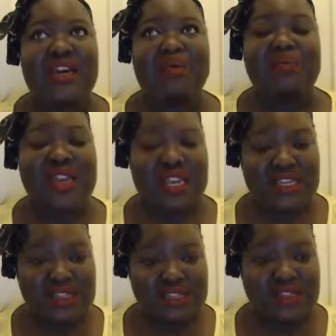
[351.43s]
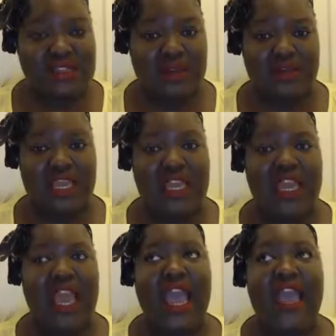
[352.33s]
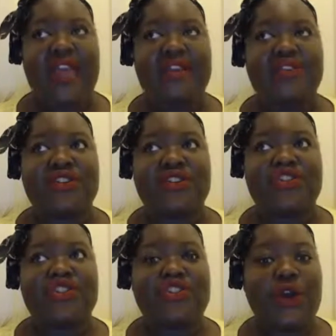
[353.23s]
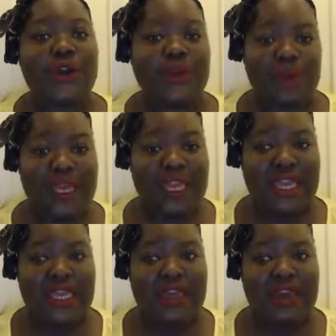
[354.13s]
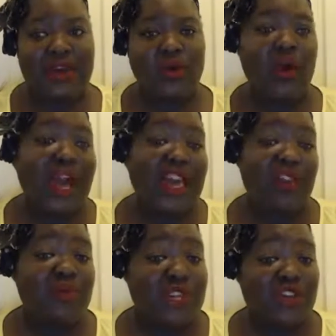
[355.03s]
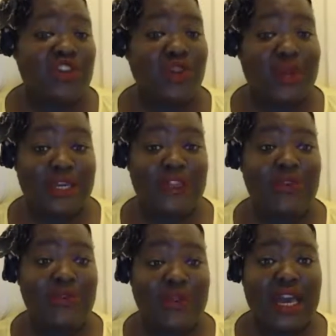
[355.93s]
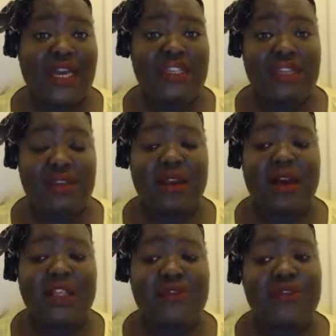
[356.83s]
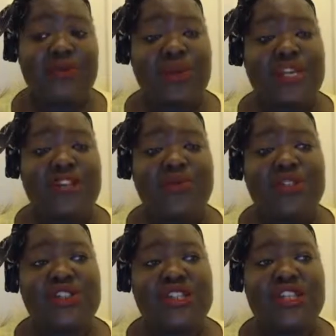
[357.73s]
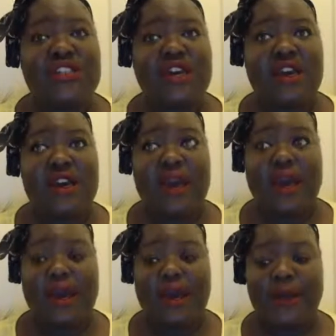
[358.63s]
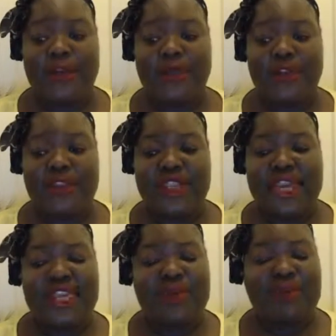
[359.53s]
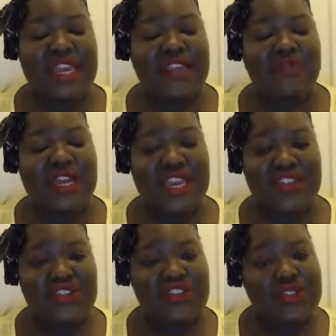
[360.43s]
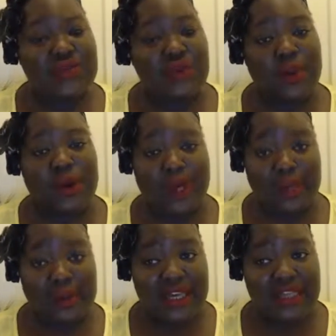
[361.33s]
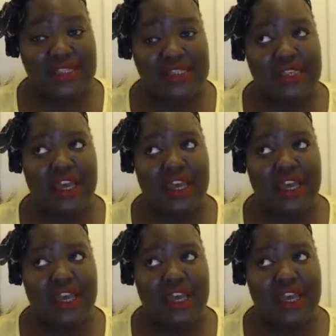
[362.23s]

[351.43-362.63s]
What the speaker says: minister to me and show me what I have been showing you guys in the last few weeks, which is that He made relationships for a purpose,